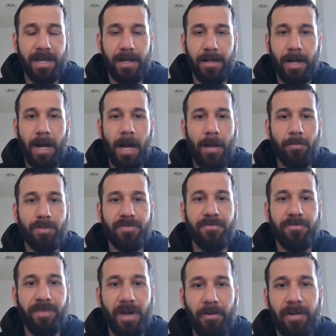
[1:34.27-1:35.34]
and I was
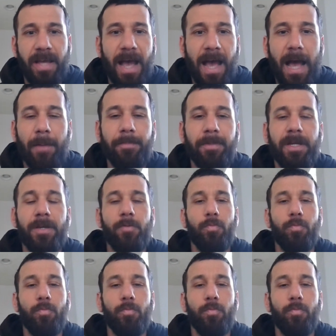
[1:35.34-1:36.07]
very happy